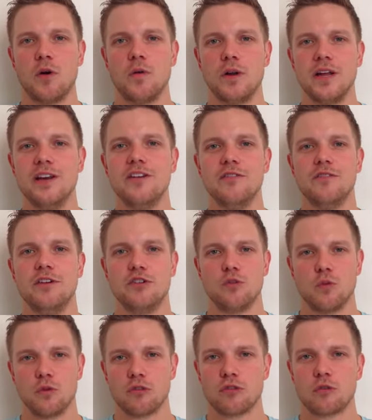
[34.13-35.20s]
own
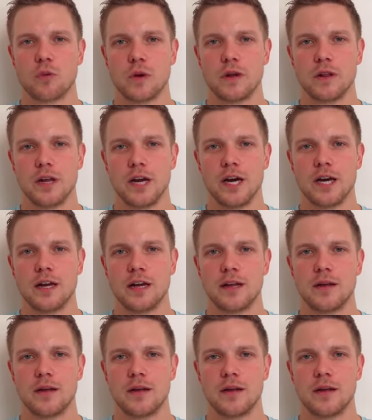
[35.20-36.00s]
individual storyline,